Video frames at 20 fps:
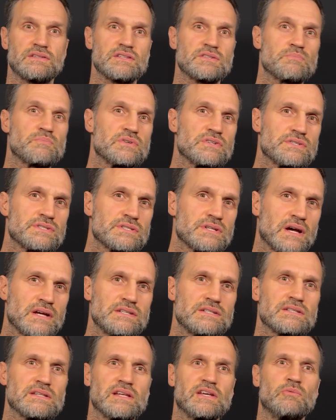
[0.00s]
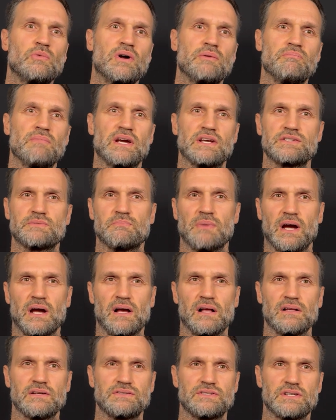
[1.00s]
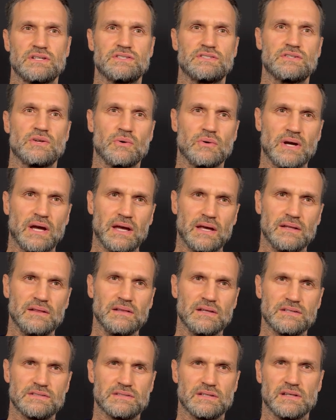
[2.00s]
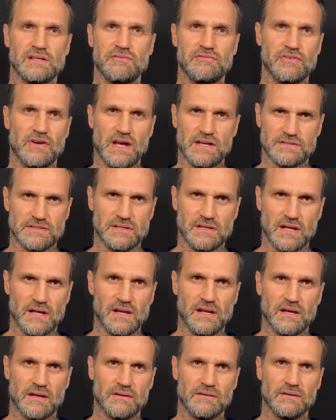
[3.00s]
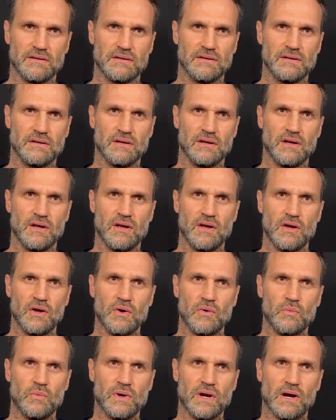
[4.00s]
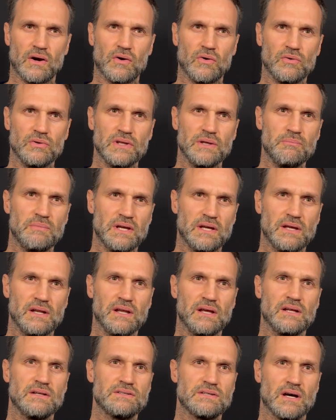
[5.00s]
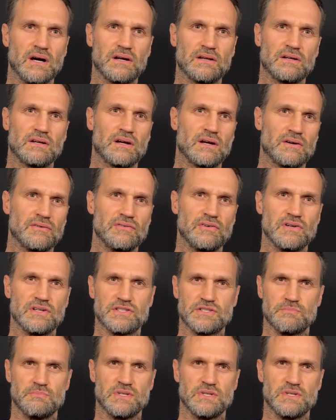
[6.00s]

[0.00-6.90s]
is precisely what makes biology so endlessly fascinating. We are only beginning to uncover its